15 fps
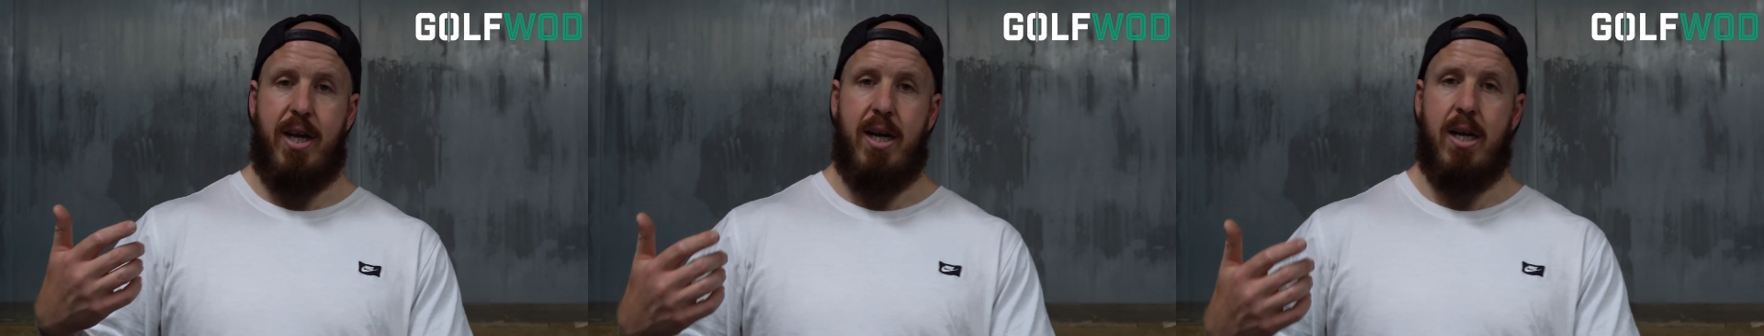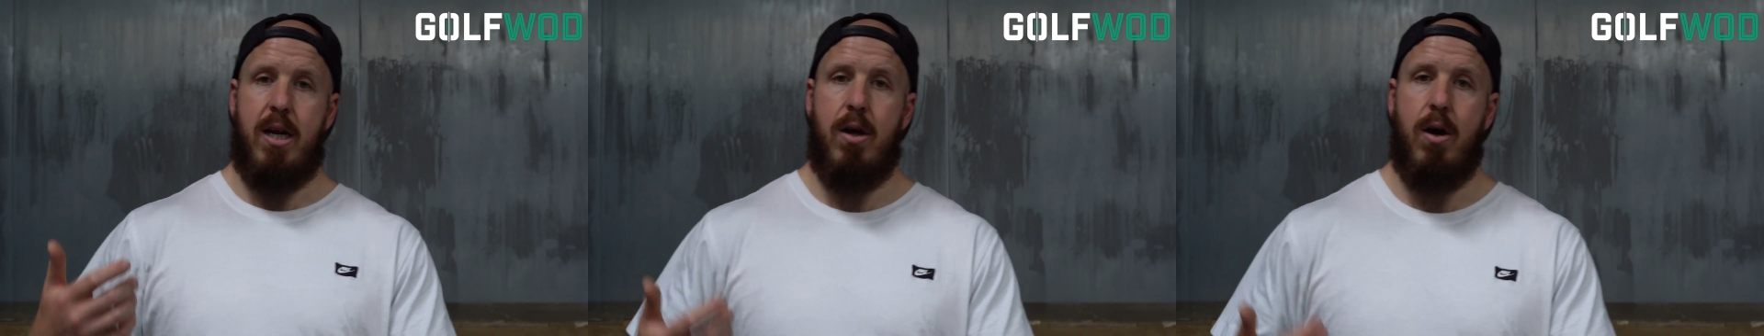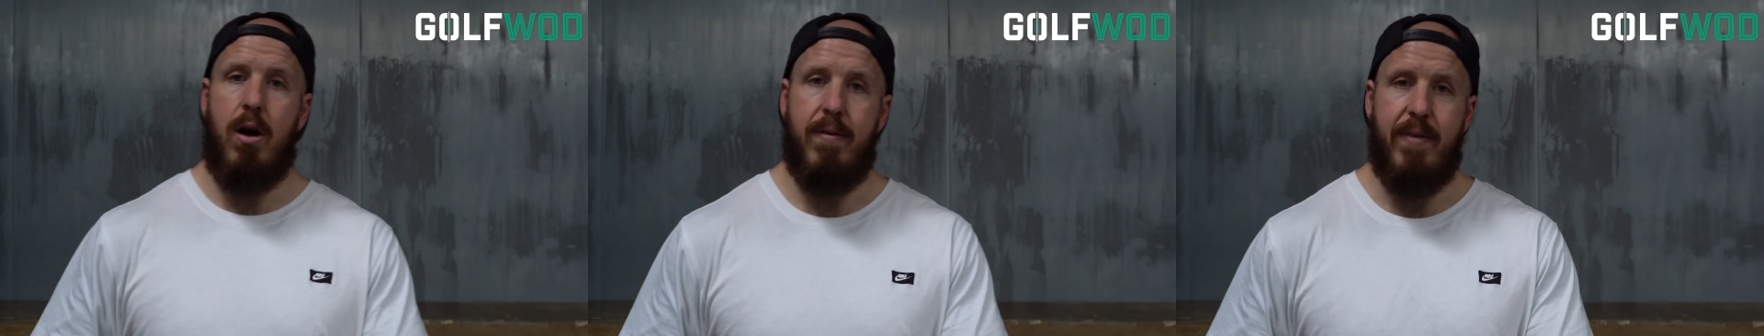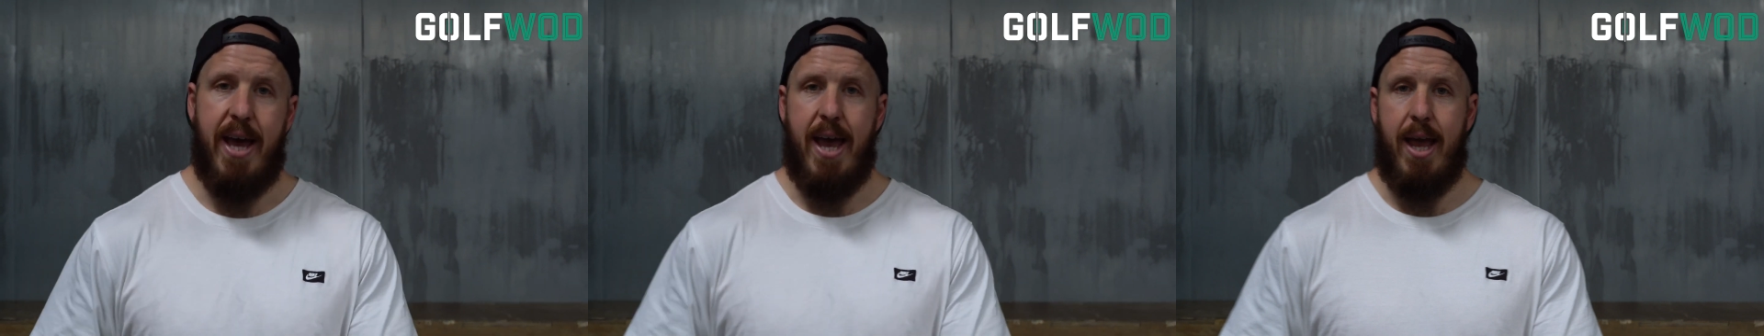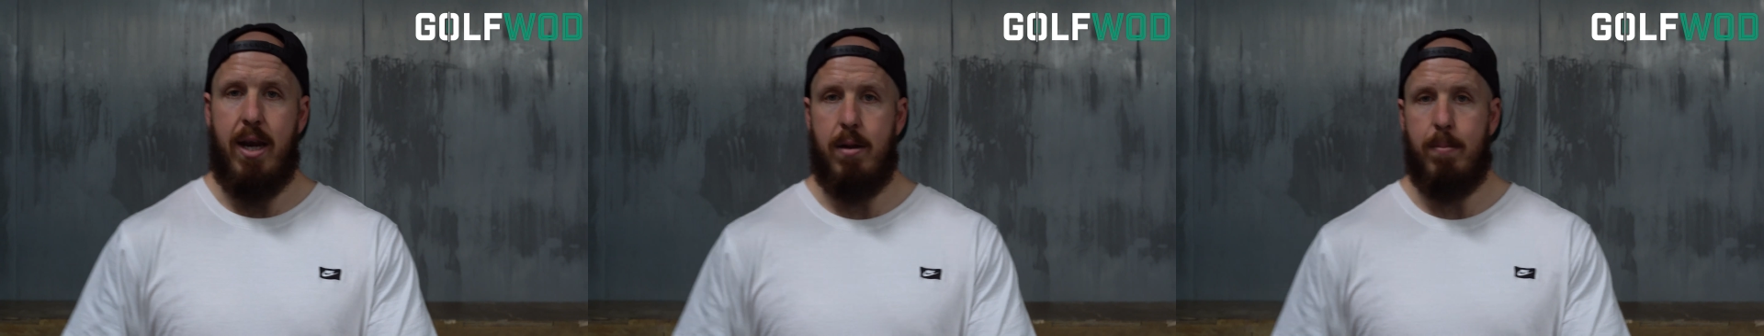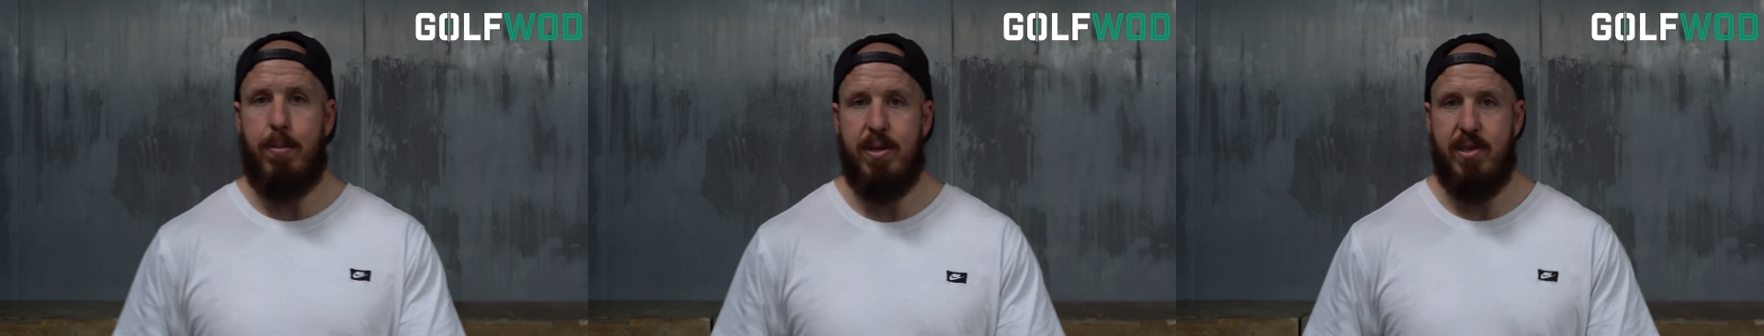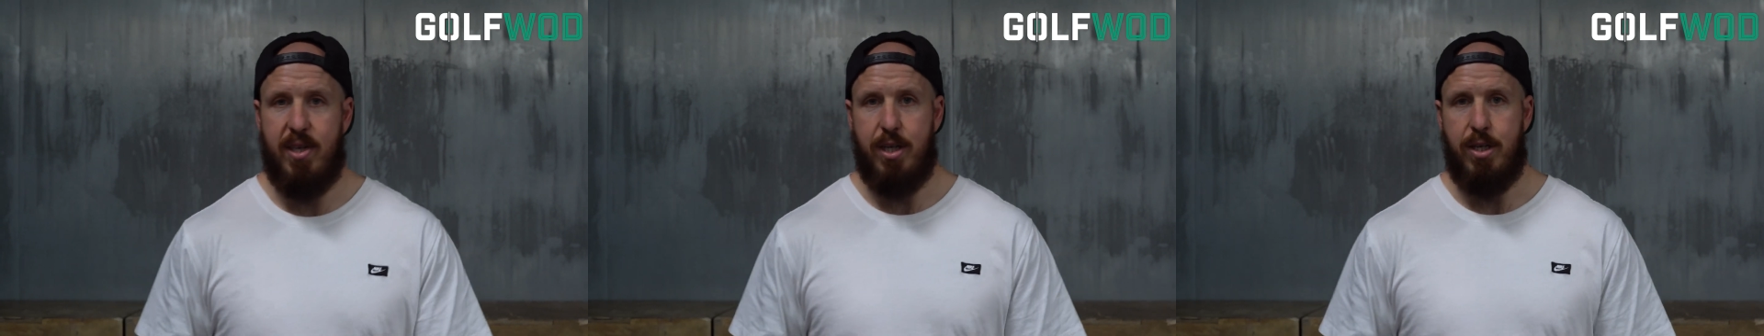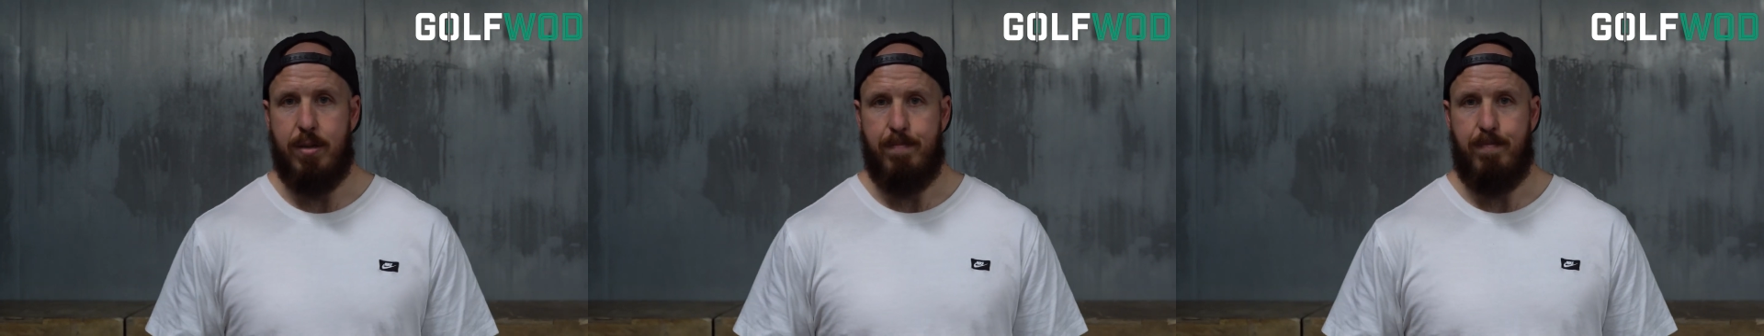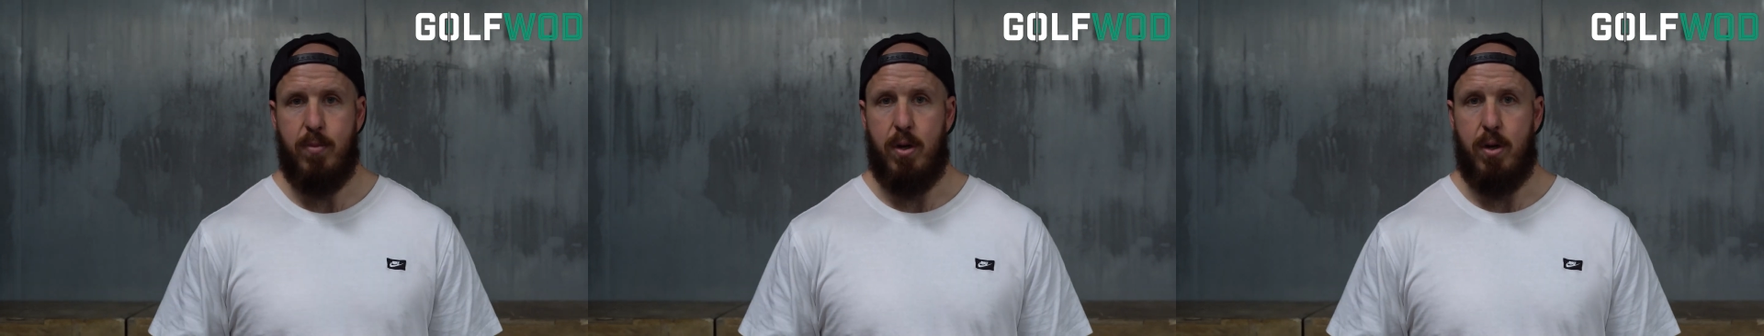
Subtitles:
in an overhead position.